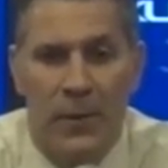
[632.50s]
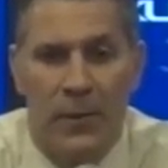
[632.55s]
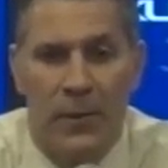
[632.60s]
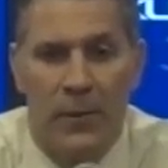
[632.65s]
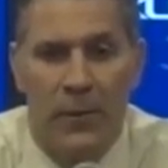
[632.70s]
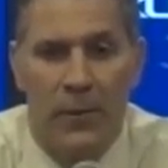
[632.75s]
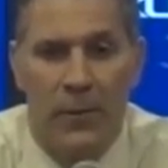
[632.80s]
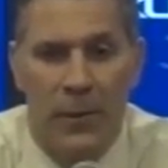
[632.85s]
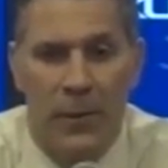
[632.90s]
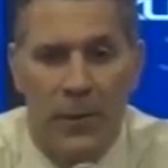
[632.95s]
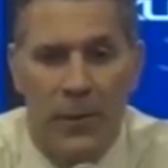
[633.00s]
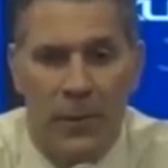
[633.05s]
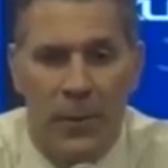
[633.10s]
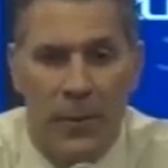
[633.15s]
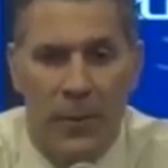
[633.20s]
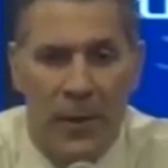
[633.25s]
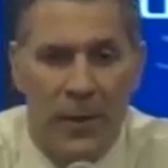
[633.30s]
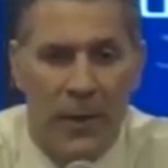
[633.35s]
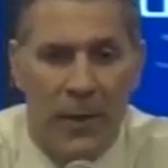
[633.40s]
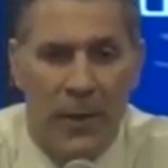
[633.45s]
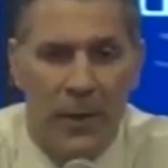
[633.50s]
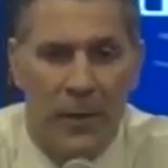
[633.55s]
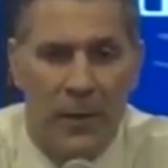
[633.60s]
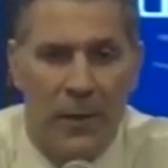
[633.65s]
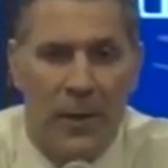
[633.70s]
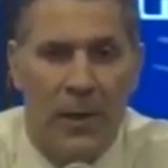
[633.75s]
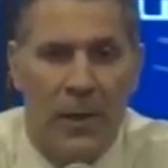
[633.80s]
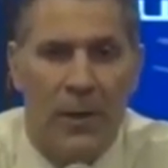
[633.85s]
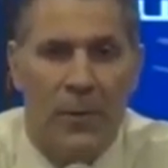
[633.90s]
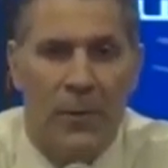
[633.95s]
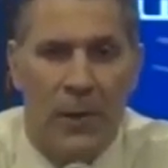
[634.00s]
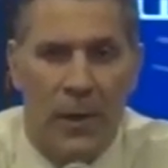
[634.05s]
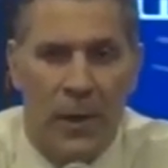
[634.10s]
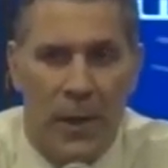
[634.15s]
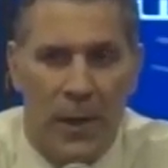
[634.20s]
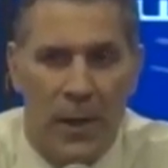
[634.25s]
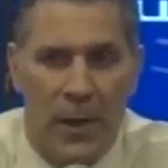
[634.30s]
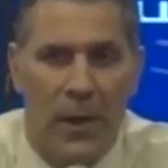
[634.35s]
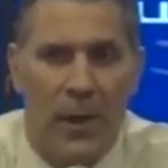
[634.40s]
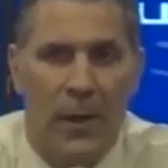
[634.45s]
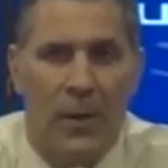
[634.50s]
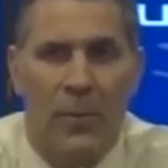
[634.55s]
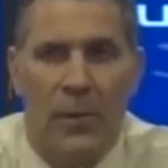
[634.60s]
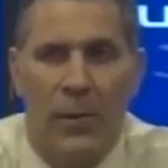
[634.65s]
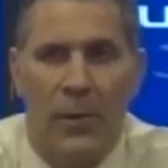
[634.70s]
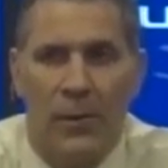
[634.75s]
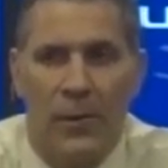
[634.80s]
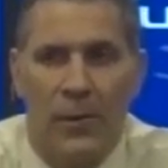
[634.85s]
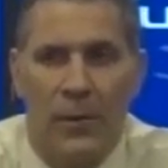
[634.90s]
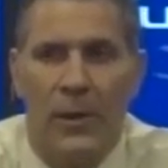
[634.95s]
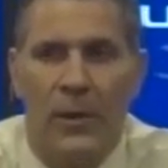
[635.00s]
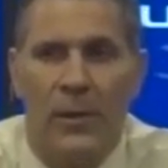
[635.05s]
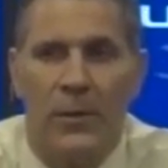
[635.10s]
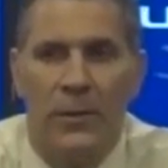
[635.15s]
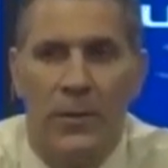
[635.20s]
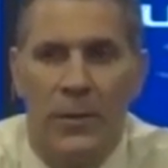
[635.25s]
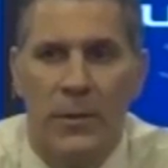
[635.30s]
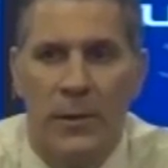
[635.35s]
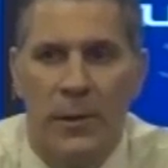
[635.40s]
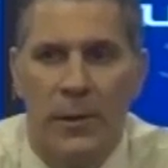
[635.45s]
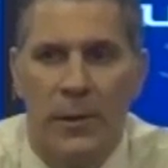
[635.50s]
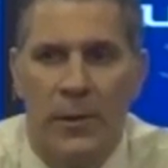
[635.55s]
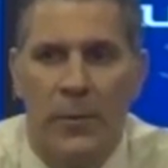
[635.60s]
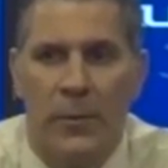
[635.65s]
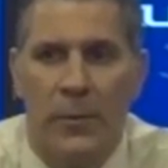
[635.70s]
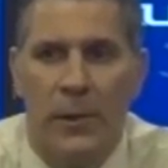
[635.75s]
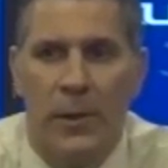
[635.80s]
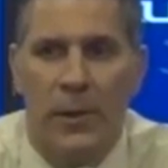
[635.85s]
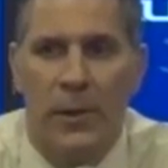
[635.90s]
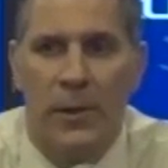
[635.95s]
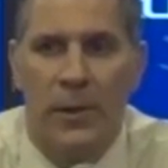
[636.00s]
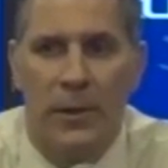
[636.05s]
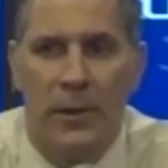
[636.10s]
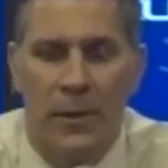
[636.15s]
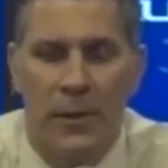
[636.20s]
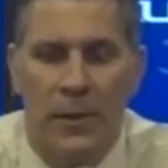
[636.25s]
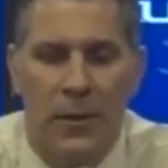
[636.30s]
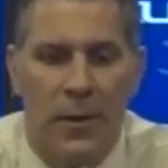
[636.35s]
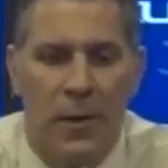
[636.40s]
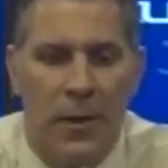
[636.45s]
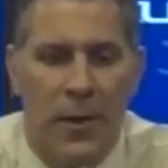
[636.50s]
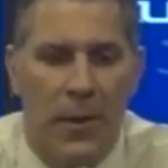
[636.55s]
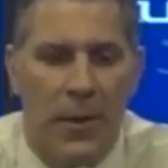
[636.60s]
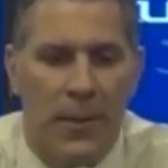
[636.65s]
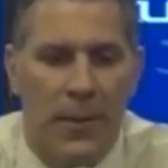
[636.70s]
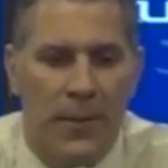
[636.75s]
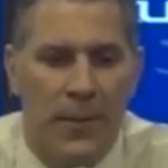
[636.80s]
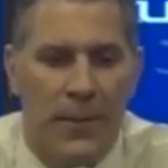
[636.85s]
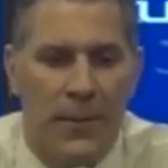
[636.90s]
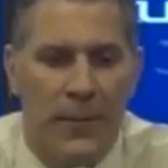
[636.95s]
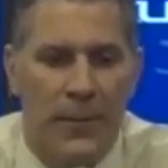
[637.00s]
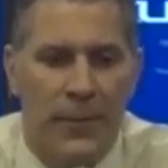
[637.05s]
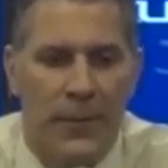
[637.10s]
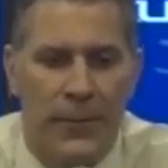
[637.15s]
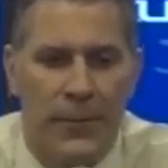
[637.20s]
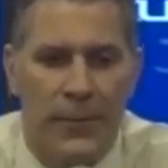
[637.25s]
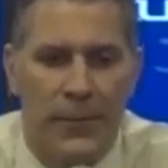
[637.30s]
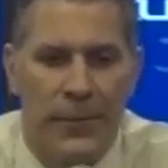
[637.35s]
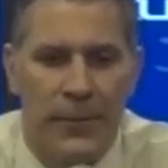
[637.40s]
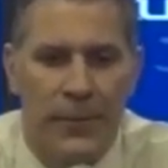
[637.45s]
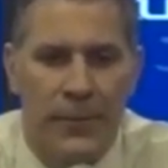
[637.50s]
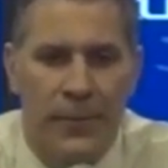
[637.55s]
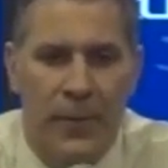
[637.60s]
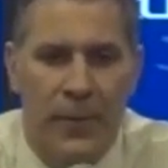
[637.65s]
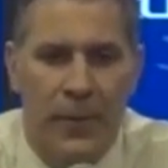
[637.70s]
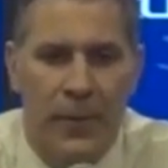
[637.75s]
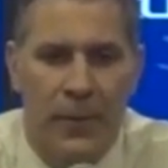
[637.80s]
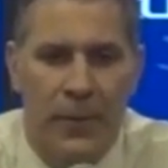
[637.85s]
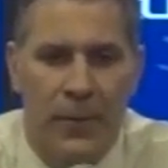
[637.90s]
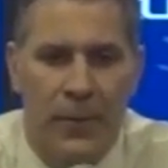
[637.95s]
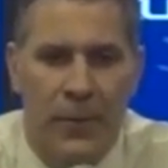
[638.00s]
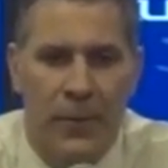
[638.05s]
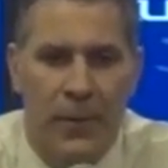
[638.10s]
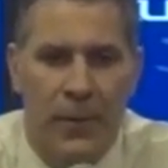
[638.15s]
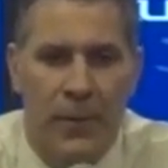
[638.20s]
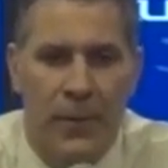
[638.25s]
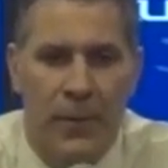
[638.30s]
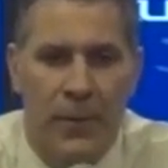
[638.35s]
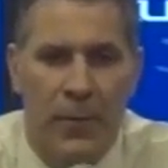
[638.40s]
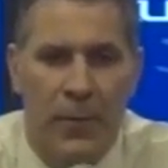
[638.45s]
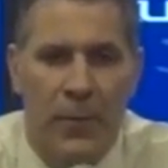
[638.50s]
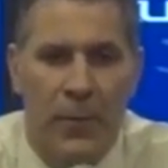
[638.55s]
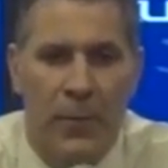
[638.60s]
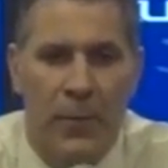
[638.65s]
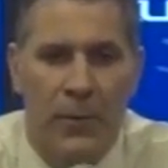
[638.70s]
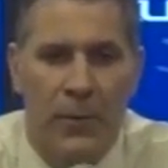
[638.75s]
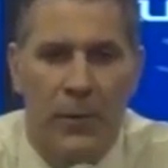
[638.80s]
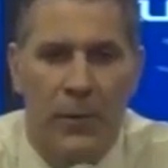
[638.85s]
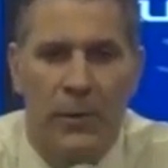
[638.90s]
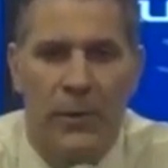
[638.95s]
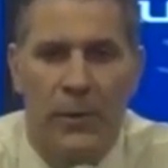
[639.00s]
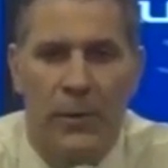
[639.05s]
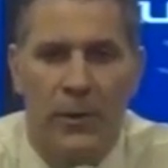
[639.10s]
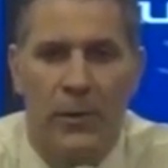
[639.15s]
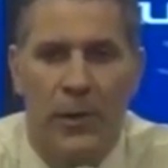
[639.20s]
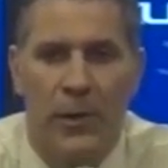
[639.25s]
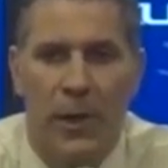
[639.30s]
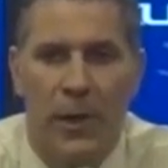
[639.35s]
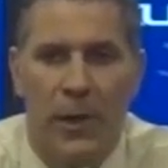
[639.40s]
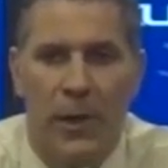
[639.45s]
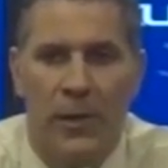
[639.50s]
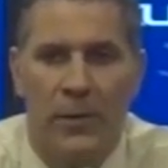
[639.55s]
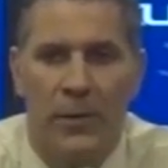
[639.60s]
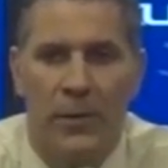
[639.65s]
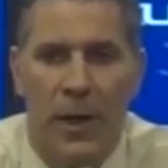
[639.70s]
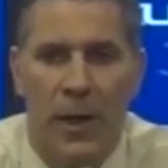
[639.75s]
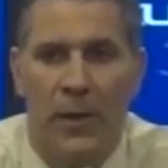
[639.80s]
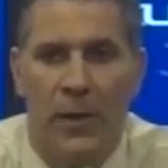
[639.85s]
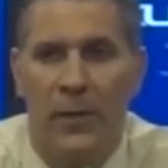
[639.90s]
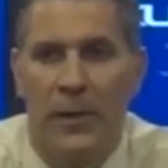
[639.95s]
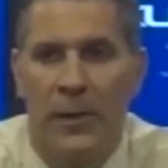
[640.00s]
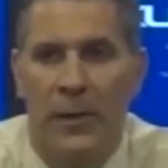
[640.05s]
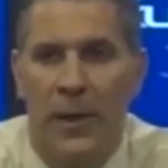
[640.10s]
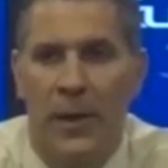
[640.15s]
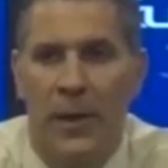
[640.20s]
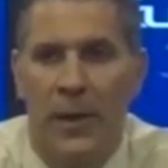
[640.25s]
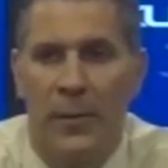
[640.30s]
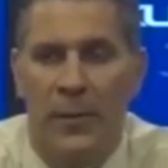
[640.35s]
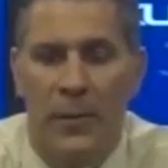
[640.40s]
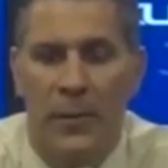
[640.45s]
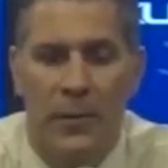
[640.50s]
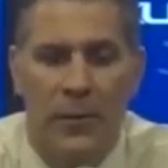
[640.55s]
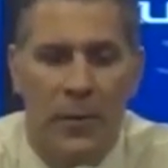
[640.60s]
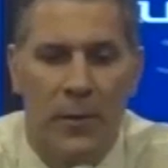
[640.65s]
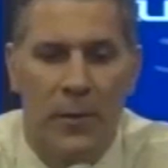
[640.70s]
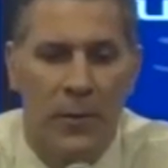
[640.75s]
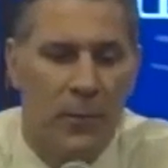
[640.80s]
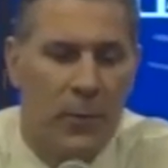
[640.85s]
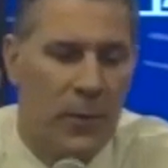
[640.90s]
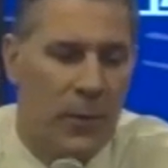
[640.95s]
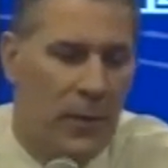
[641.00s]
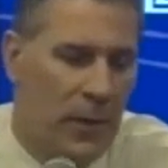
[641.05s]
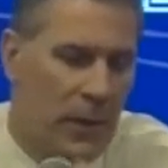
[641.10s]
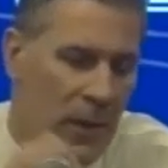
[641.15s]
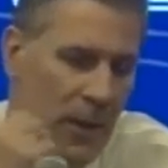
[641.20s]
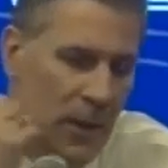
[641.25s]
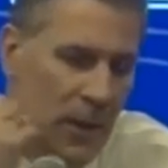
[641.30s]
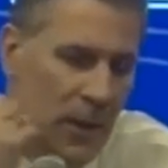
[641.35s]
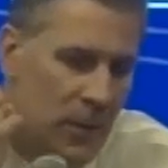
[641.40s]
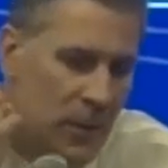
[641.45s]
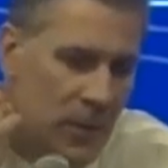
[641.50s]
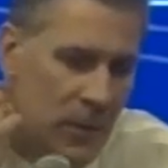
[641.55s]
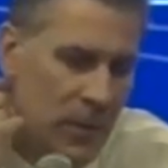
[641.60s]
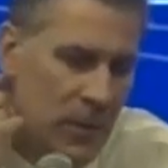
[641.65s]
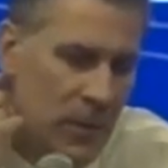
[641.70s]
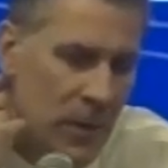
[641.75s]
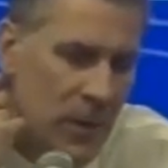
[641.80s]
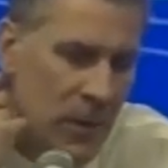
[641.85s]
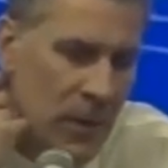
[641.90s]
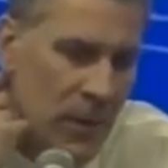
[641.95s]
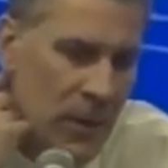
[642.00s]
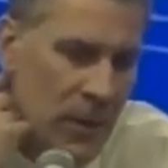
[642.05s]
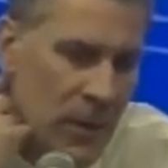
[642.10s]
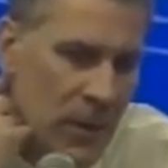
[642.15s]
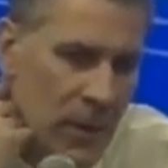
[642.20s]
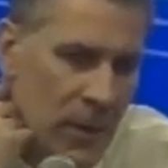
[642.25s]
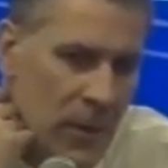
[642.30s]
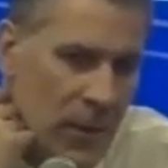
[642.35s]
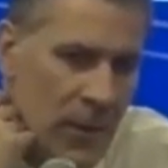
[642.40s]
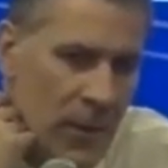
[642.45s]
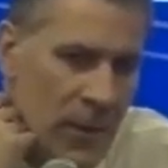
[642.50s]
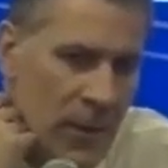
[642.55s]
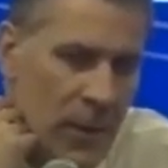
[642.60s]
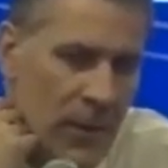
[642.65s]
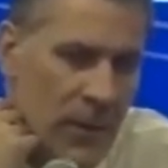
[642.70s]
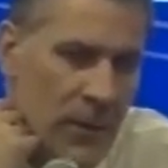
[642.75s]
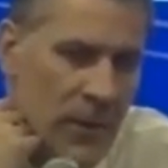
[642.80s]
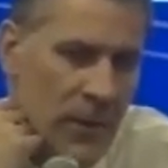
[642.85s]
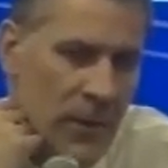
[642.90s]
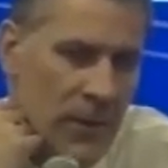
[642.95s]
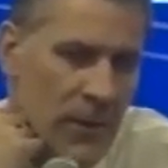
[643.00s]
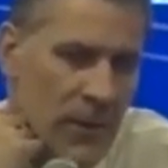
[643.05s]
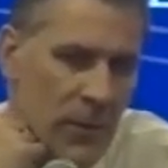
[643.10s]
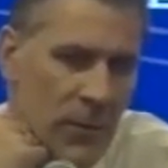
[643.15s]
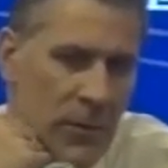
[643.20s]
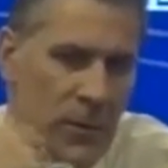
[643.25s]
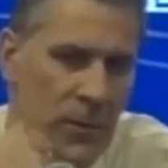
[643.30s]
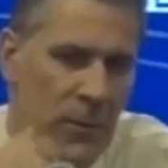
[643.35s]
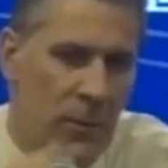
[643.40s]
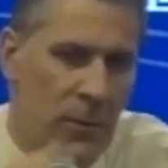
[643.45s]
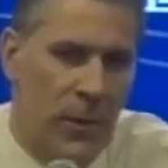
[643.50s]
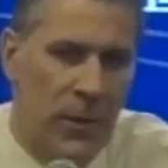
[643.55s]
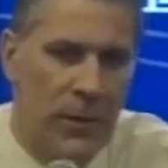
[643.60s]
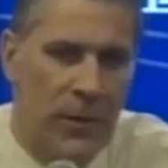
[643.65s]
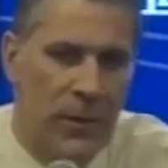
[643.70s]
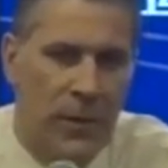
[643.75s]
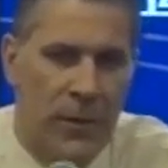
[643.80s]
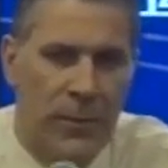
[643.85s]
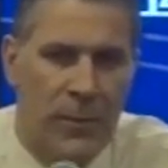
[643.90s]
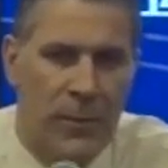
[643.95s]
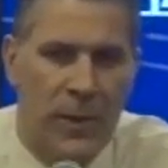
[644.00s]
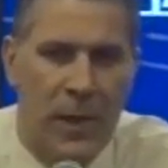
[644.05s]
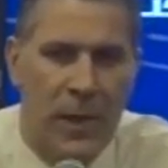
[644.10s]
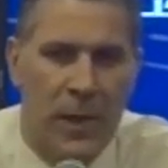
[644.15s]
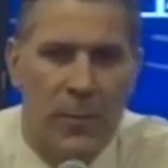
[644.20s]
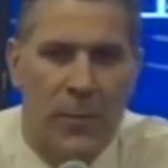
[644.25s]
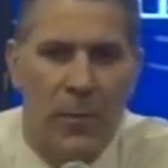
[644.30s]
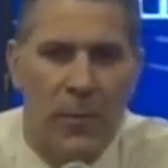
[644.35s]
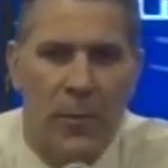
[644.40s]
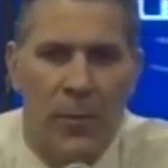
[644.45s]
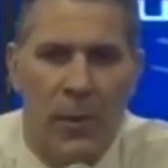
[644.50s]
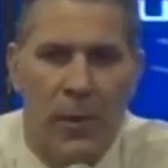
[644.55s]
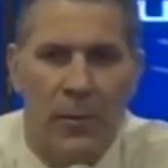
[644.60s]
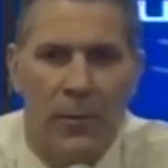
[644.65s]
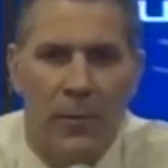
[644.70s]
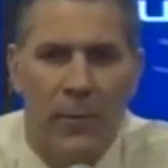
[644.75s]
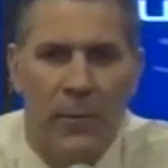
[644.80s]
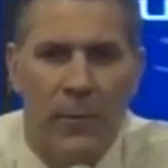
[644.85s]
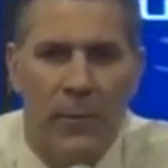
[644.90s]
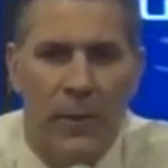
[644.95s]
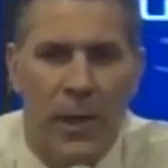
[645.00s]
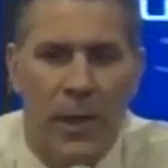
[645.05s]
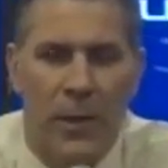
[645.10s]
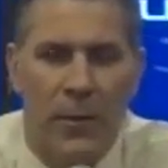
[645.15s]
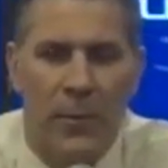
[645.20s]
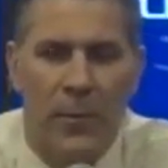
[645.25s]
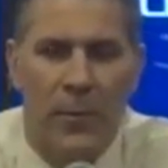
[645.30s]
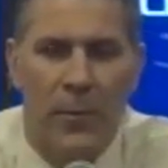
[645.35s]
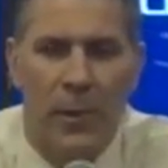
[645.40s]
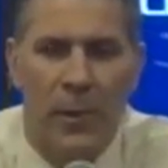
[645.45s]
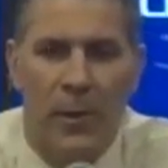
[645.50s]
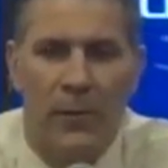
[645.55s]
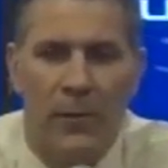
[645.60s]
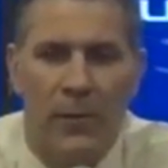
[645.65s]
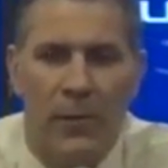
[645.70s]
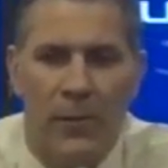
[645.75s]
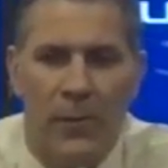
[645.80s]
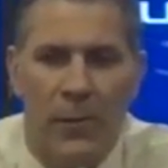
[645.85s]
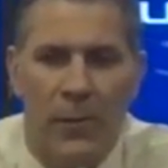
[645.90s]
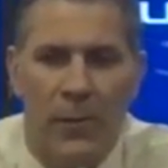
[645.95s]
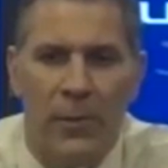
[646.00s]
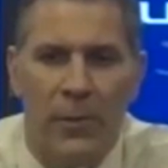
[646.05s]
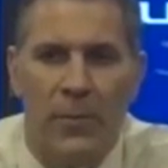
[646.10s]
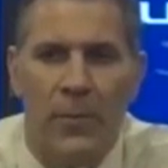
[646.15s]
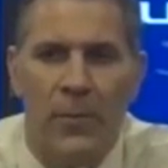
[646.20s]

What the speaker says: you know, by the end of the game, we kind of had them on their heels a little bit. And, I mean, we were pushing to try and tie the game and win the game. And it just shows you what our team's capable of if we